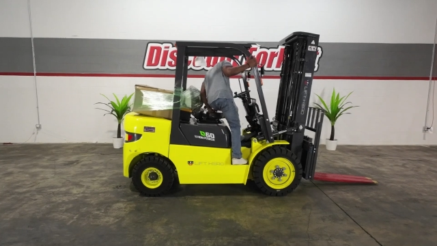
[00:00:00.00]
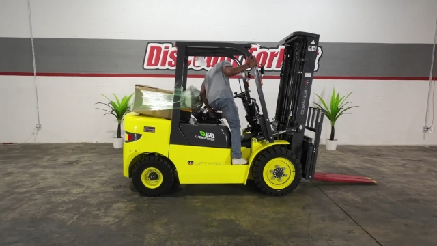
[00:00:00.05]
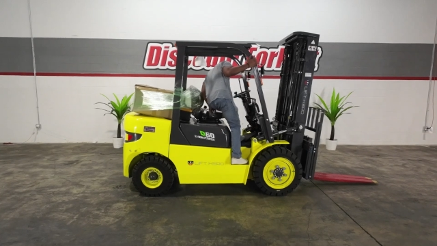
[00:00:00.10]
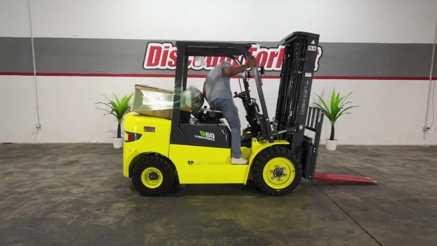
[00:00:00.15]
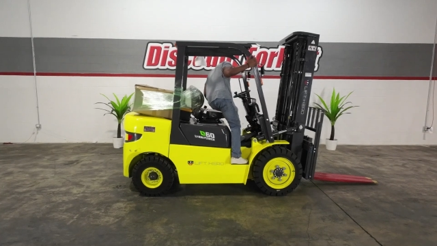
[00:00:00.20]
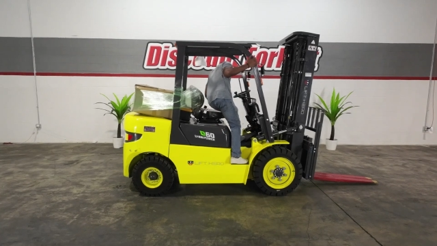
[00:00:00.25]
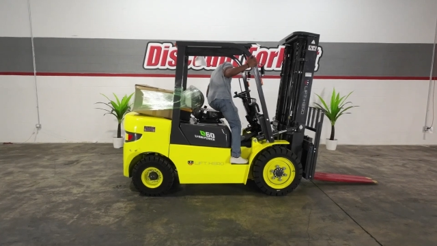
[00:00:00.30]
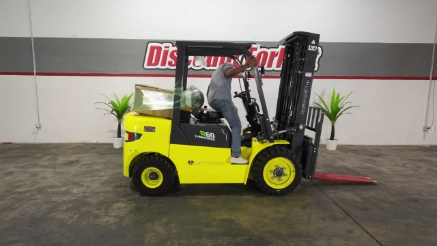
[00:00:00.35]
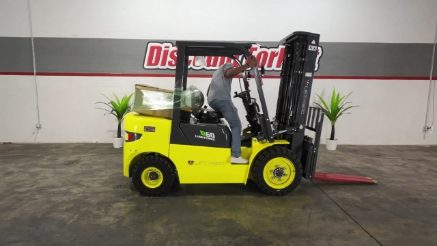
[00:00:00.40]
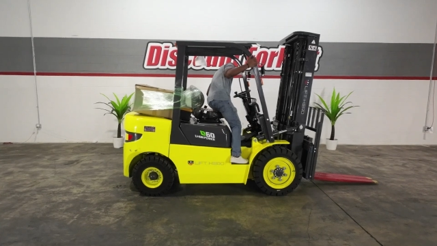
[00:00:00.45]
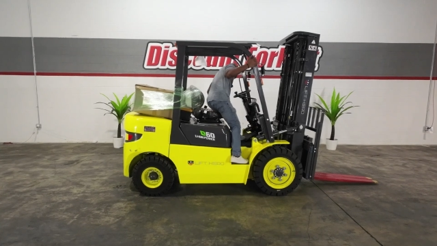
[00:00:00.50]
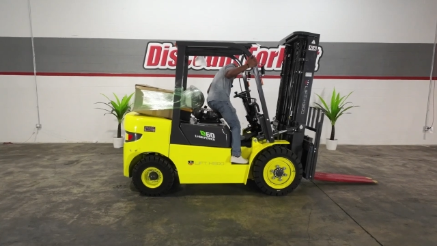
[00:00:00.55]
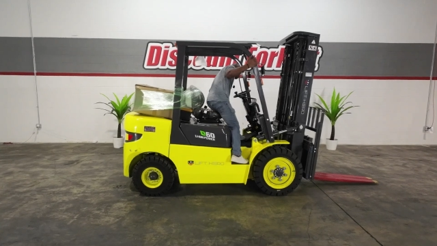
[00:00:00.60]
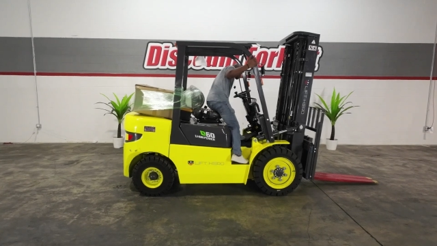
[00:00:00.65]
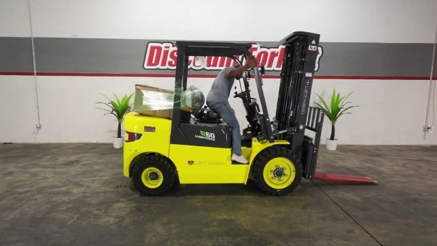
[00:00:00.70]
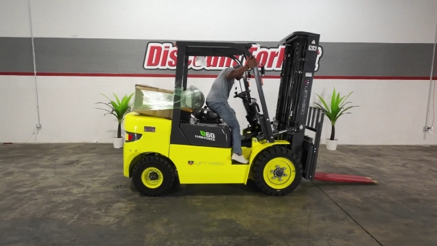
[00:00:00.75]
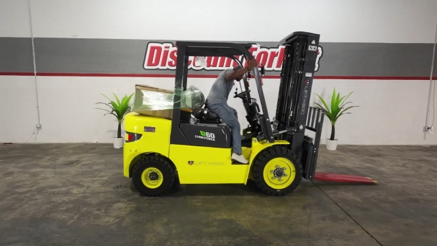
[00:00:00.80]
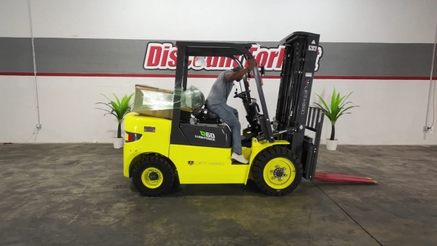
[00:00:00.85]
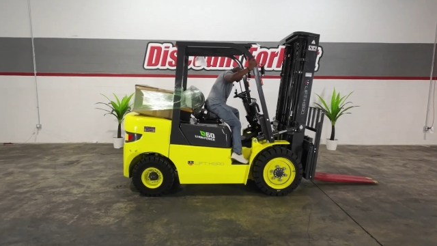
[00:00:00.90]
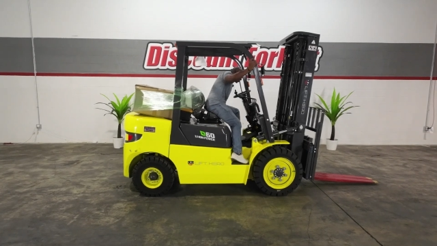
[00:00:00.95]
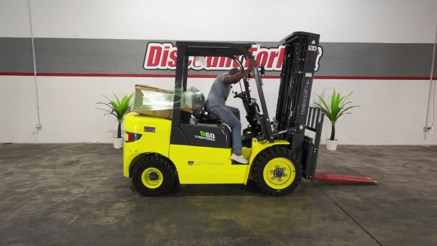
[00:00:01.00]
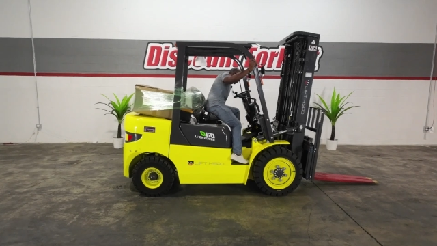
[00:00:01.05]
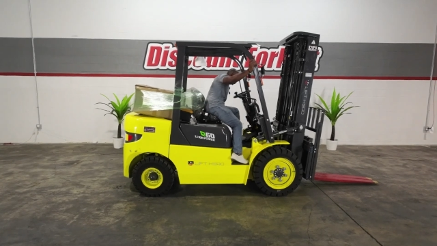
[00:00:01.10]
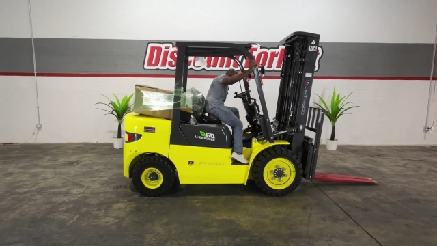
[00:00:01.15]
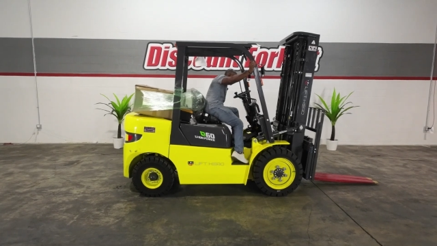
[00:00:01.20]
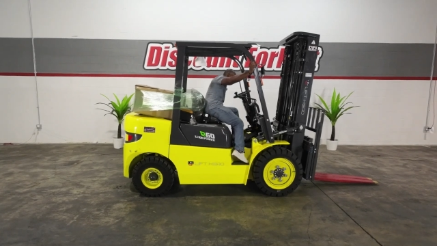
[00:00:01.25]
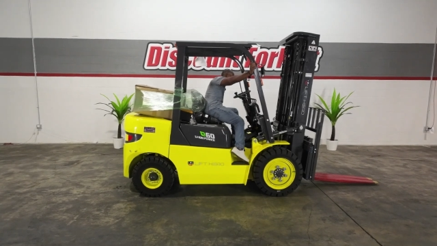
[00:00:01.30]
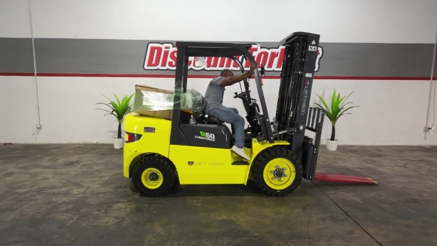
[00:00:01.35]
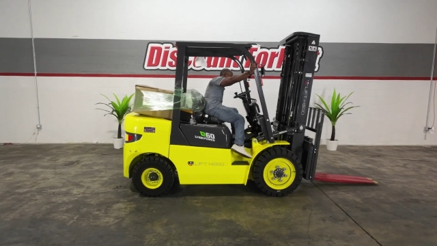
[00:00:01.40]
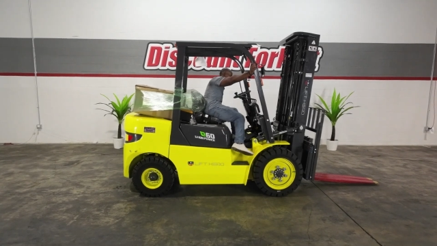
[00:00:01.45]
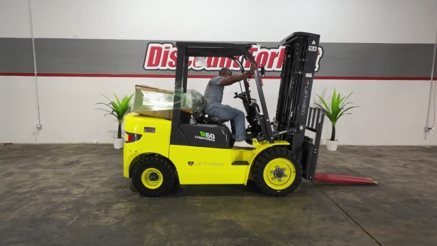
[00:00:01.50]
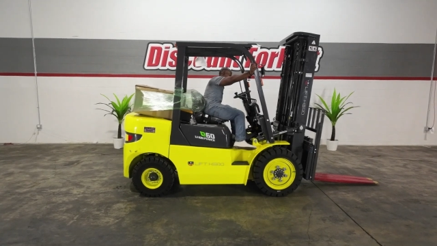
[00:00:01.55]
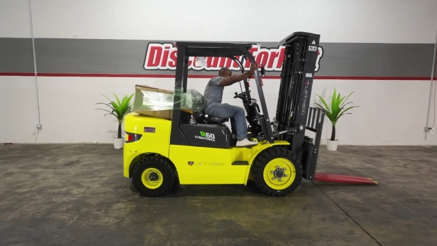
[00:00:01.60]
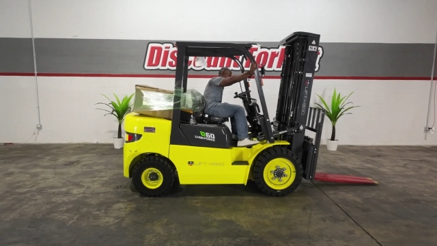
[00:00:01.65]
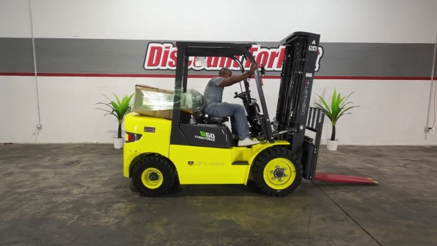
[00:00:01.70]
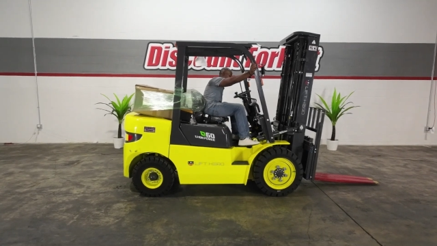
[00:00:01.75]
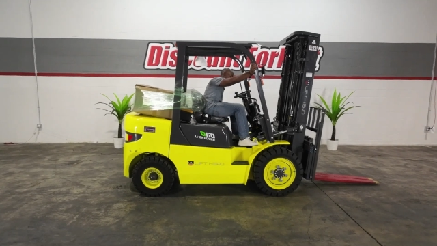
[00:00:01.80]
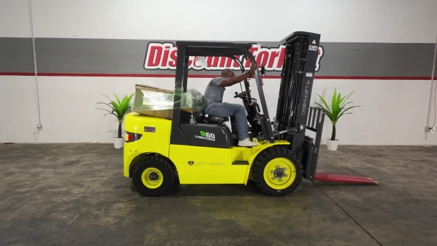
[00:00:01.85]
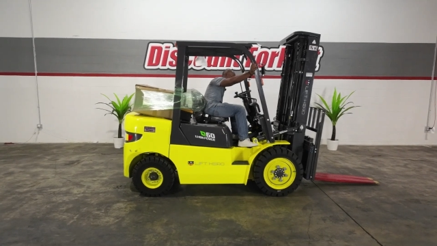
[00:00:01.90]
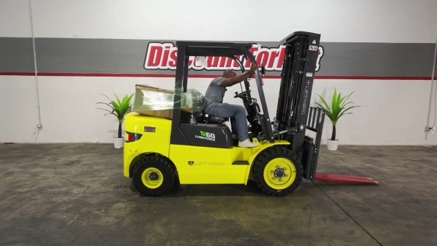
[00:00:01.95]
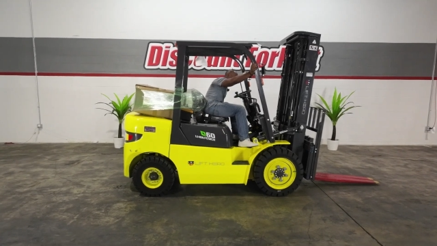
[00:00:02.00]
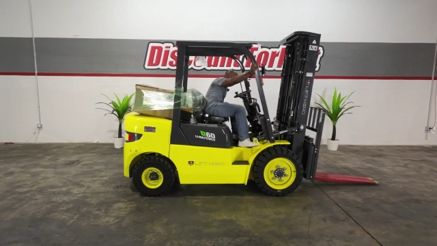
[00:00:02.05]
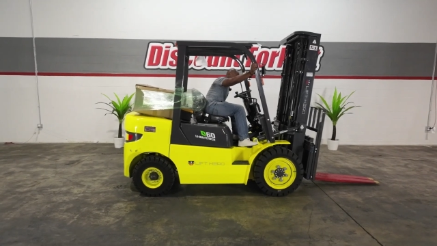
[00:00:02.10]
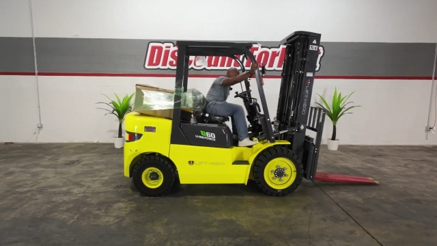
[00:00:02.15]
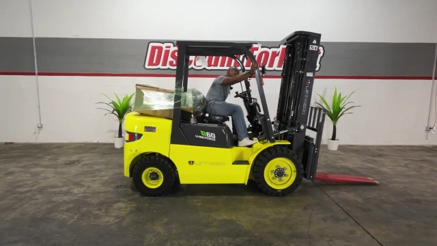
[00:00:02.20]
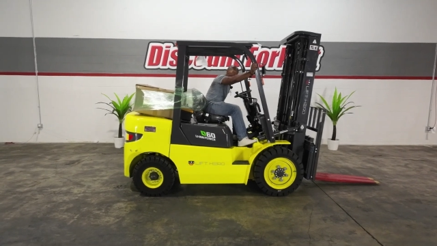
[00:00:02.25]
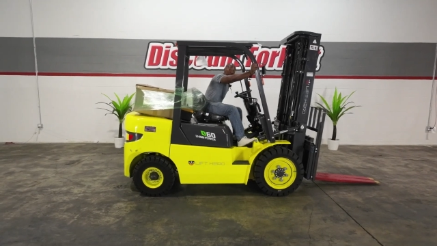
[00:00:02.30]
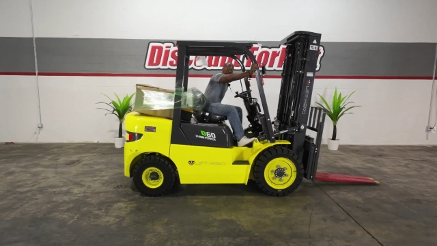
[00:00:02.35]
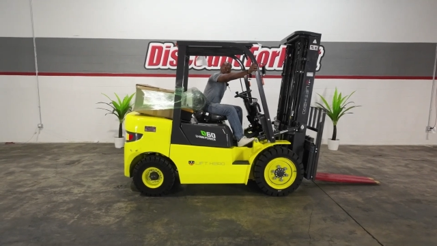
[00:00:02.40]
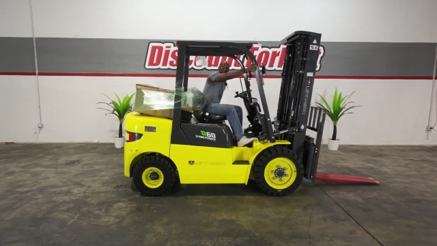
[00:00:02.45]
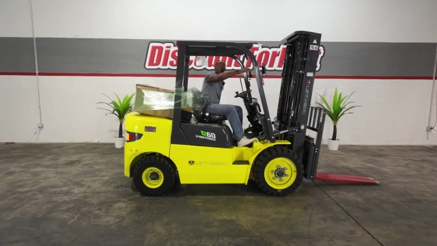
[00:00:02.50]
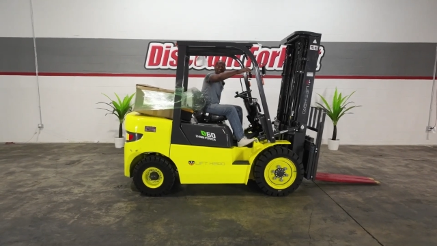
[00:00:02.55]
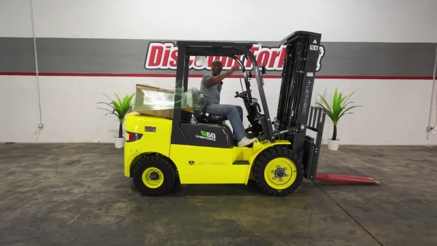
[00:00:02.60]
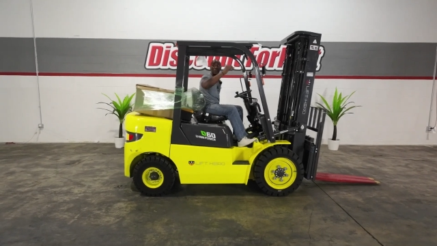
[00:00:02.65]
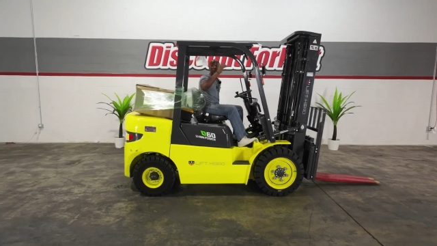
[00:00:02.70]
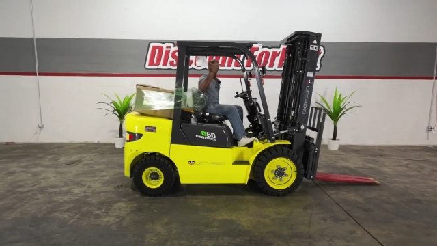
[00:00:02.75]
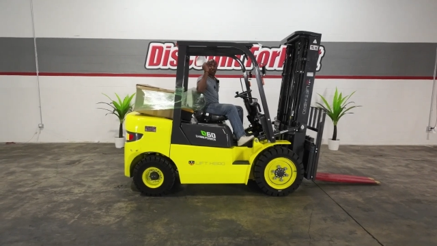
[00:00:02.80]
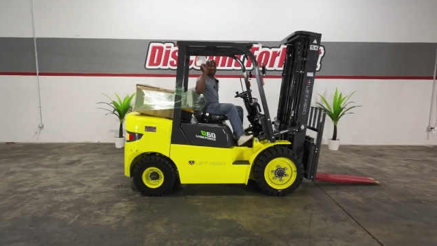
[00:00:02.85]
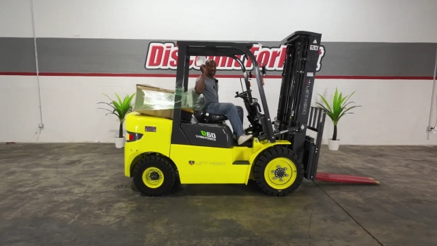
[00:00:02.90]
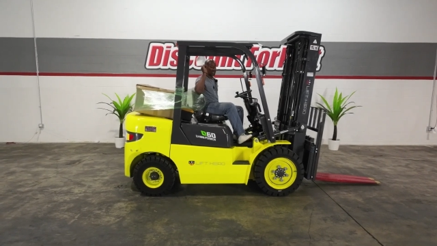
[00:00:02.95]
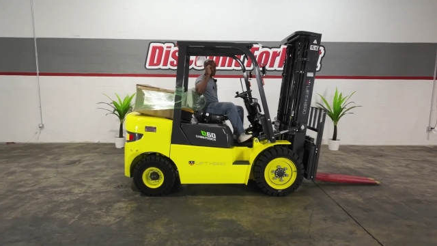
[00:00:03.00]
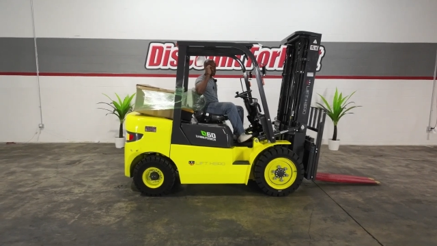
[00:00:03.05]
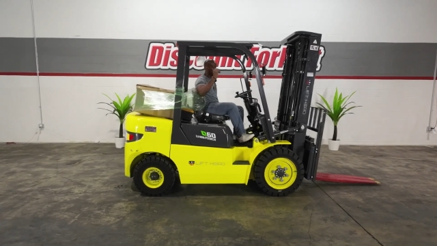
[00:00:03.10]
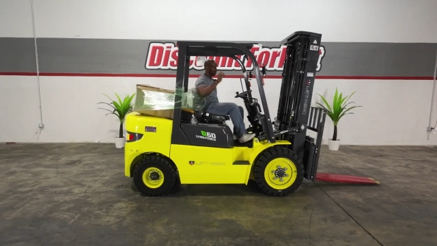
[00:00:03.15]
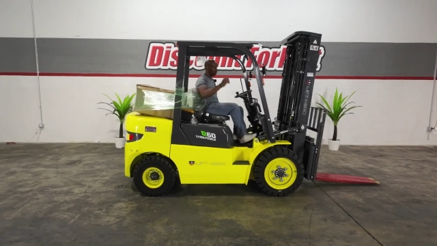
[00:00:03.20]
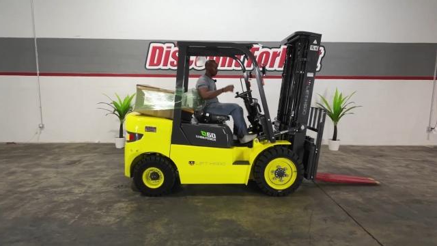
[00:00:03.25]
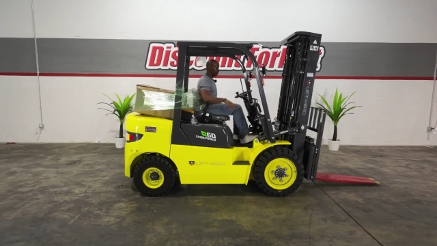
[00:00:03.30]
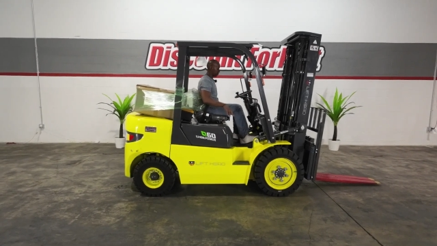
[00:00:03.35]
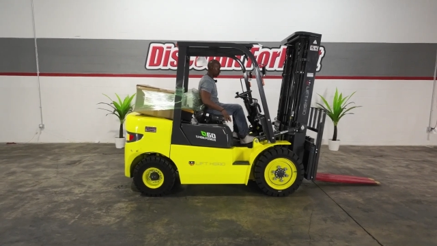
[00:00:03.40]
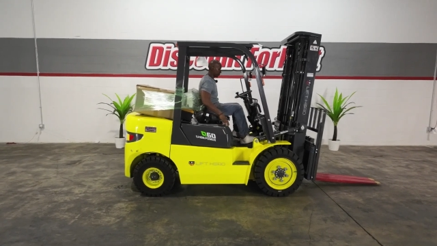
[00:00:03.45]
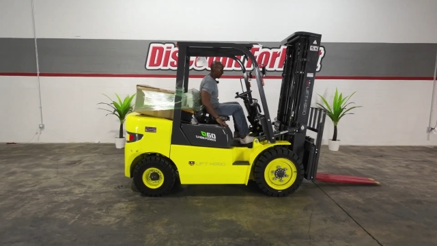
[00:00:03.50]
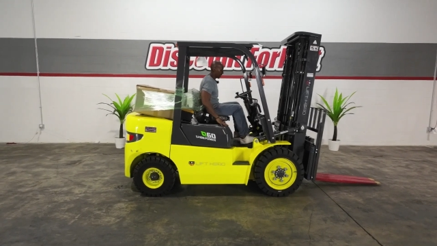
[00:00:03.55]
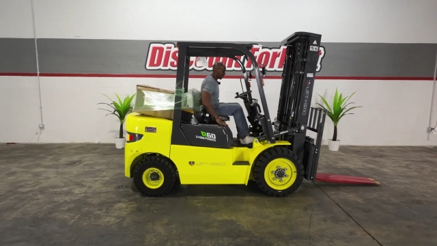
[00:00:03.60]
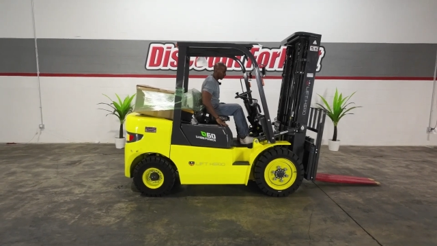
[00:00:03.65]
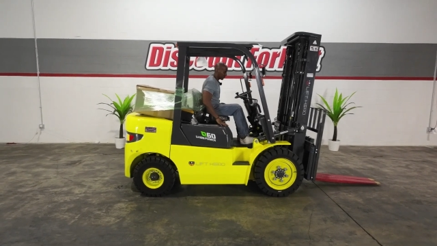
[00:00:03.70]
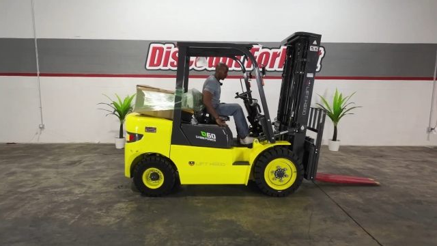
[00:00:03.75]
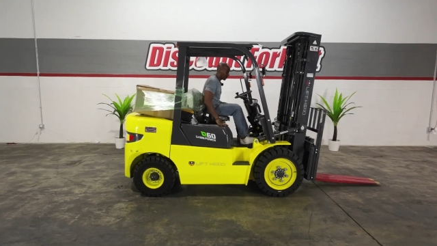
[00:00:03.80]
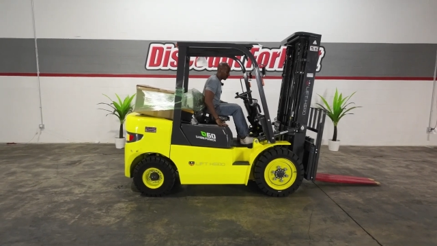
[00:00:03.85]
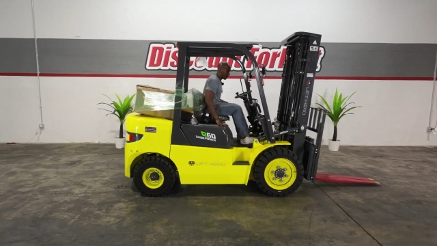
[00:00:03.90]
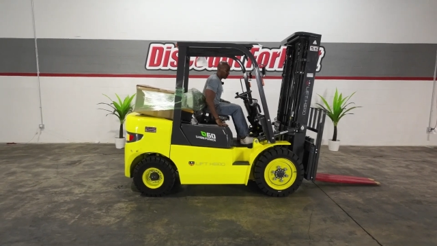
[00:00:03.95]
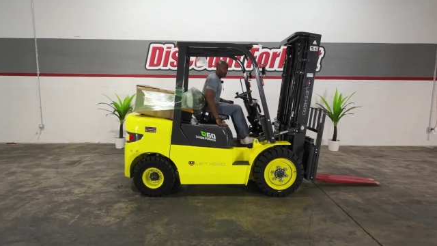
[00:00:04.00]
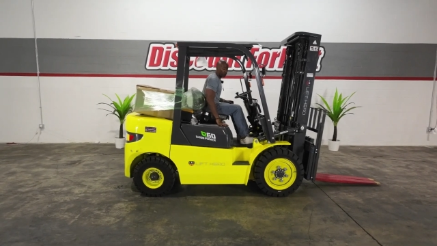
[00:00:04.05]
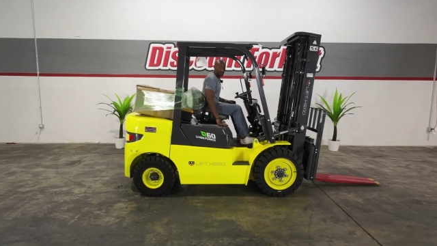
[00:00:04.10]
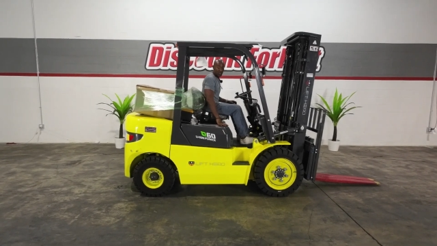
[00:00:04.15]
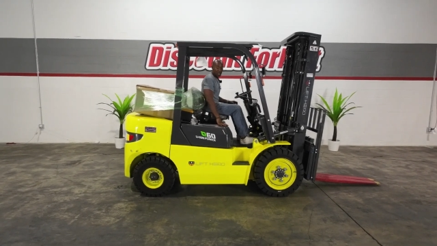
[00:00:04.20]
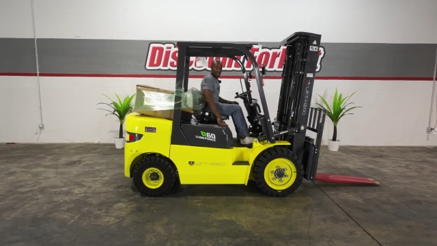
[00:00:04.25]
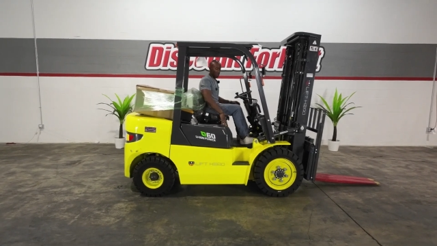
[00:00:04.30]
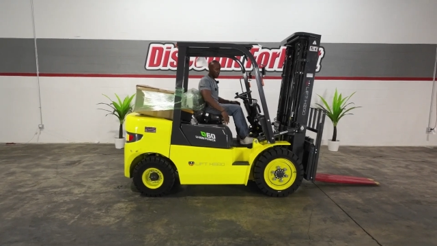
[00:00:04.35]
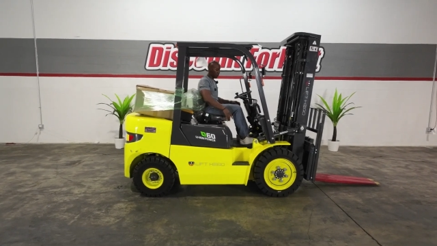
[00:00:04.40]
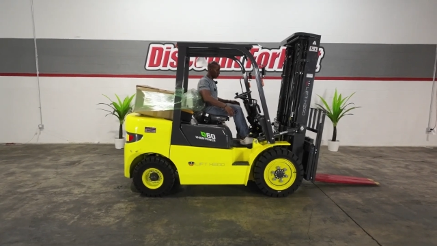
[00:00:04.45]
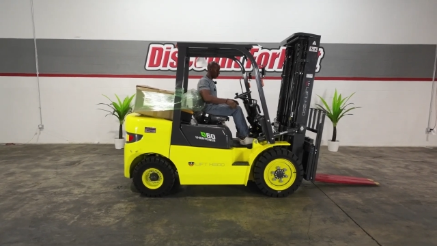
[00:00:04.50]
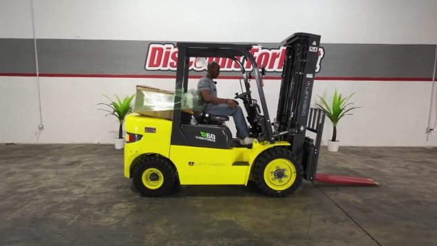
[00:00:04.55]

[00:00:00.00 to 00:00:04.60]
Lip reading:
[unreadable: no face in view]